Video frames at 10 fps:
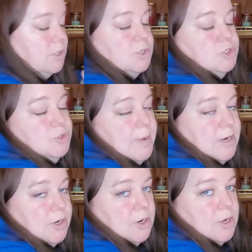do
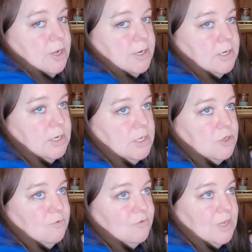better on
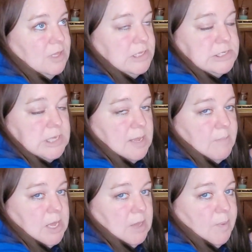using the same
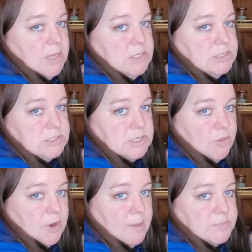ink pens until
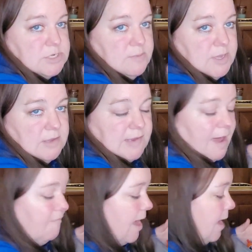they're empty, because I have
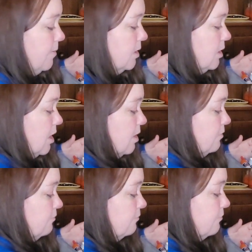a habit
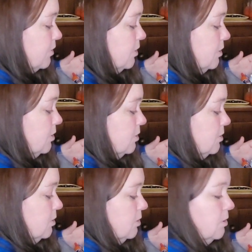of
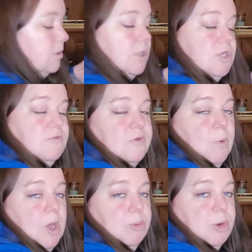using
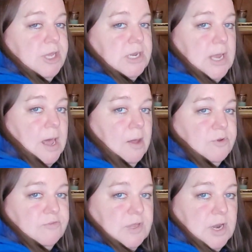one, putting it down,
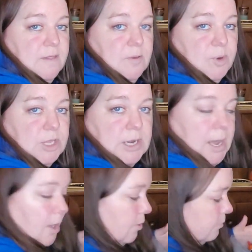using another, putting it
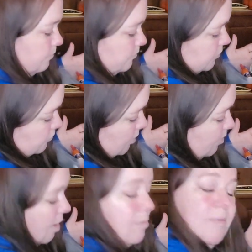down. So I
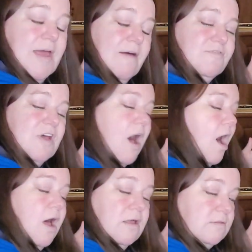probably have
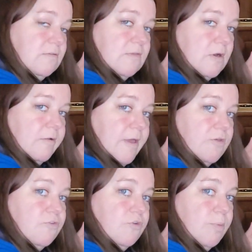tons that are like
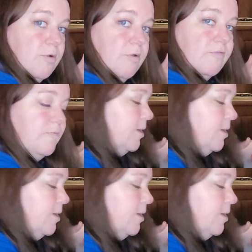super close to